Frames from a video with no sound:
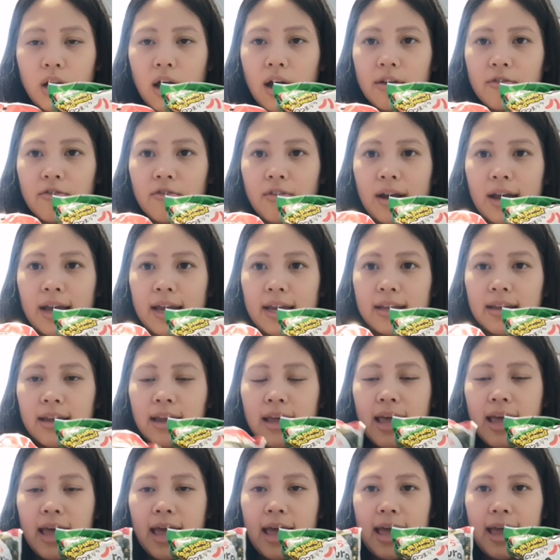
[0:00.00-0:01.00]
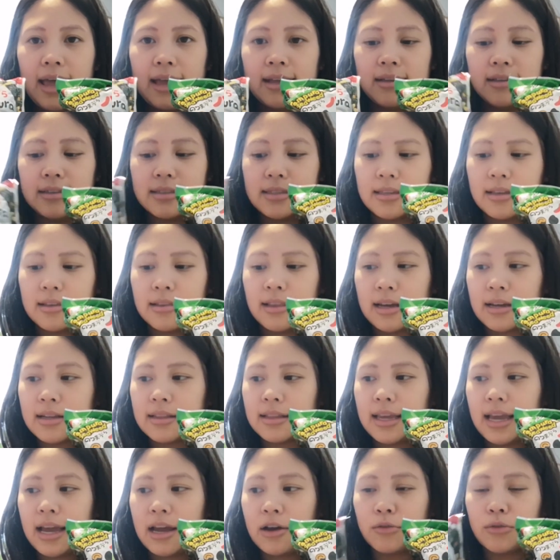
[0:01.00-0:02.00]
not fried. And
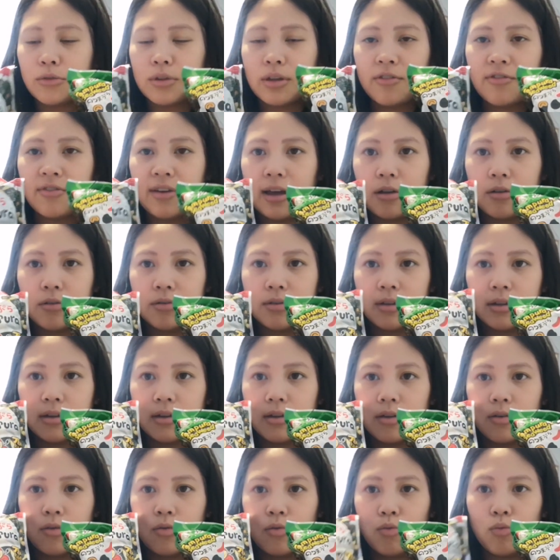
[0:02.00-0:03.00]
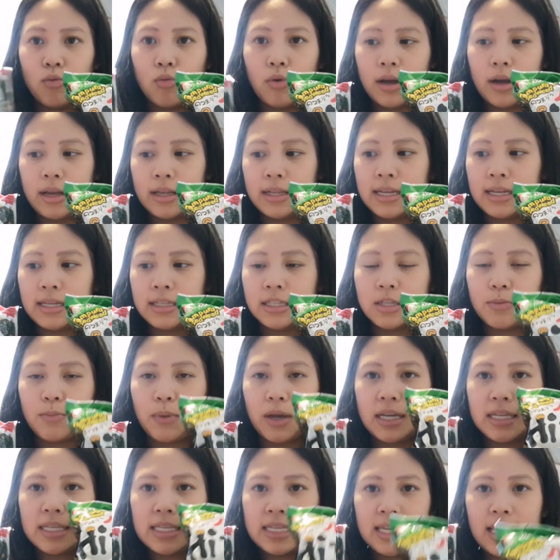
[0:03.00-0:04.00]
luckily I only found one in
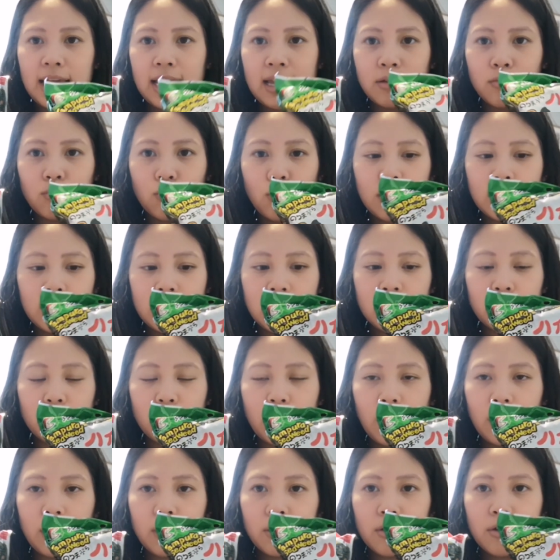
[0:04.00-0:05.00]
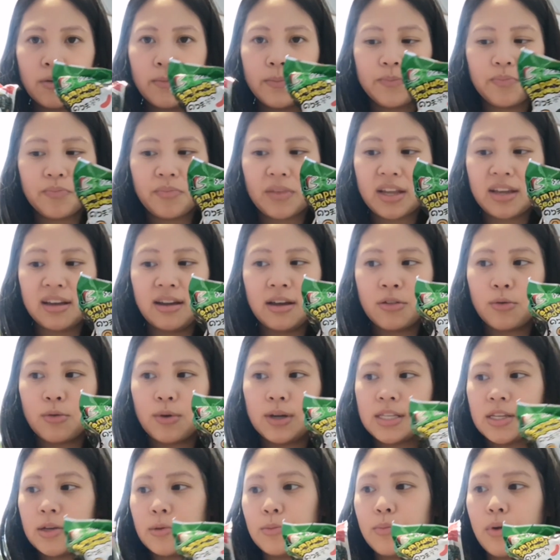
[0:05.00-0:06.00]
spicy and one in regular.
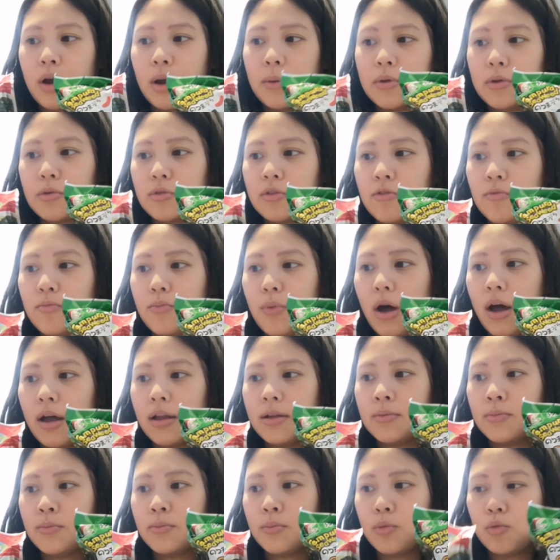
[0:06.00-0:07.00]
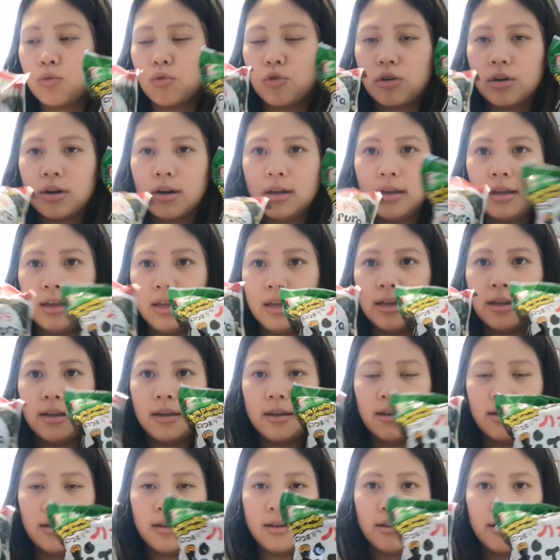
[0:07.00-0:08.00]
Otherwise I probably would have bought more.
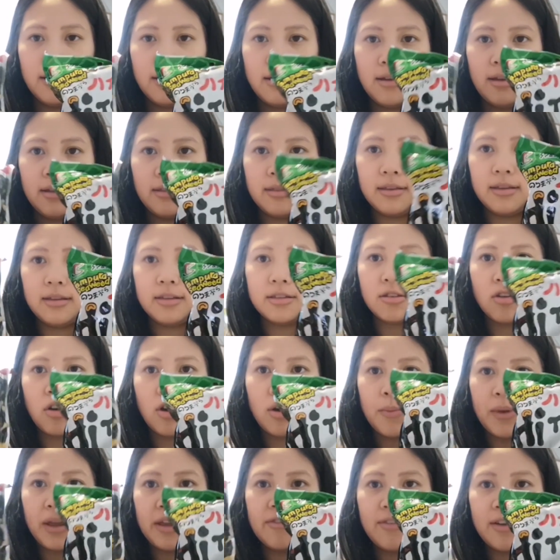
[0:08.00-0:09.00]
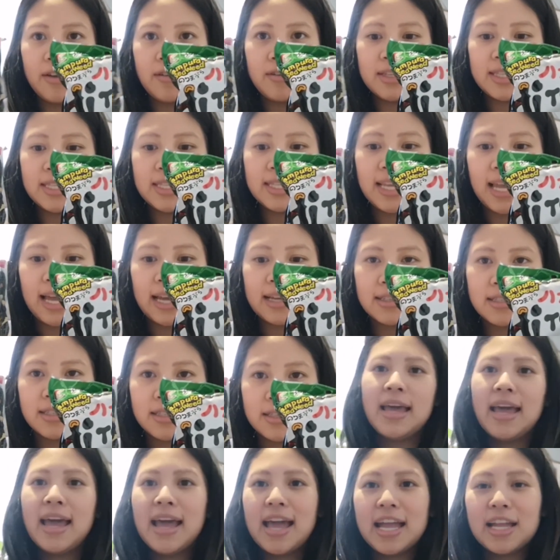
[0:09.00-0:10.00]
And these are my favorite snacks.
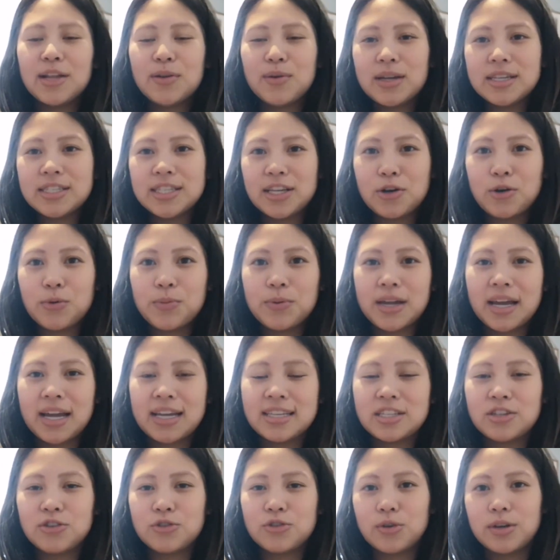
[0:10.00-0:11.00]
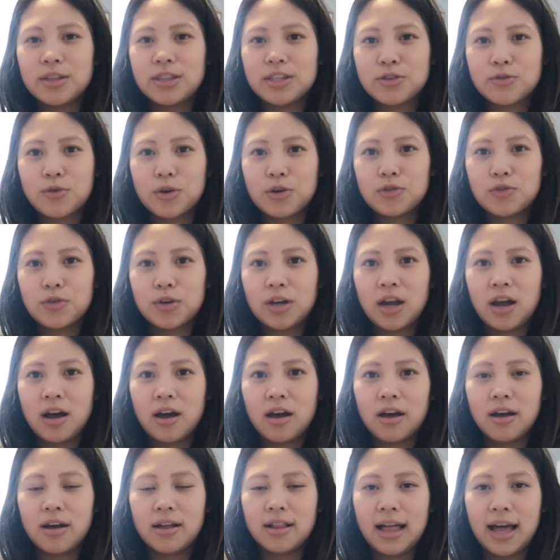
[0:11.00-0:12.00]
Anyways, I hope you guys enjoyed this grocery
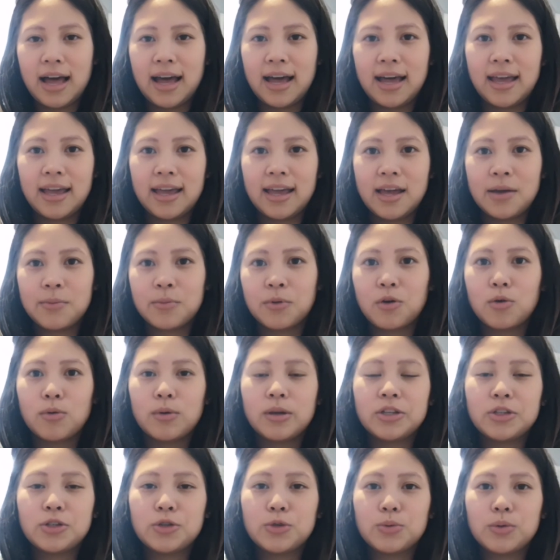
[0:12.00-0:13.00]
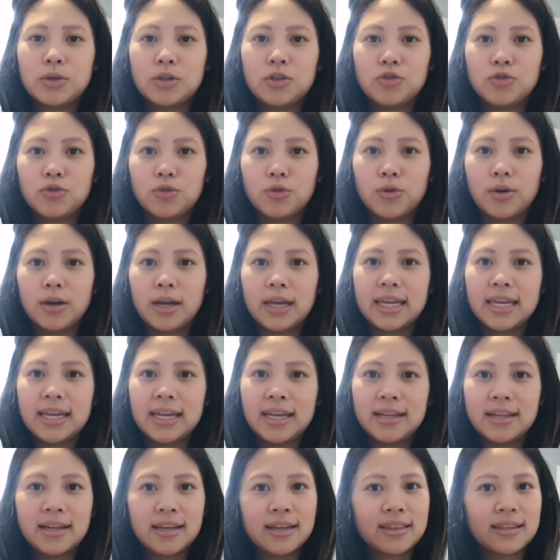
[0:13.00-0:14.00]
haul. I am going to enjoy
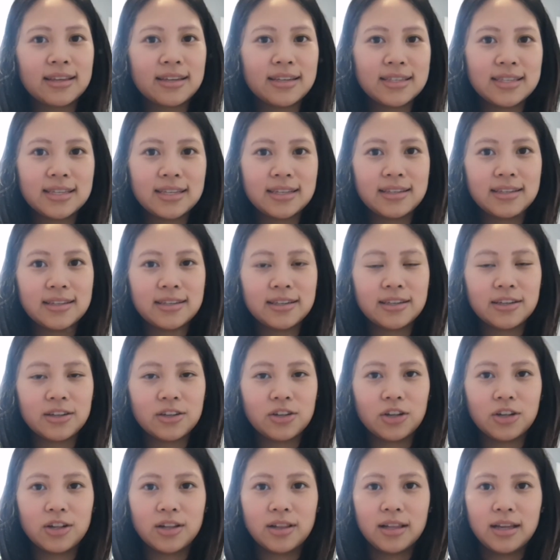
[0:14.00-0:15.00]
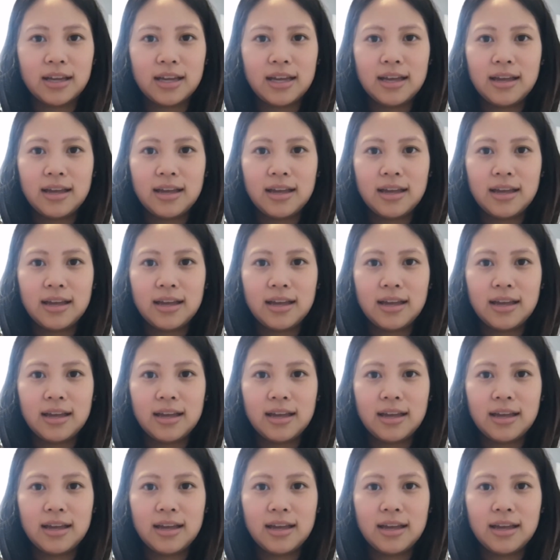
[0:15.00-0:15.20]
eating this until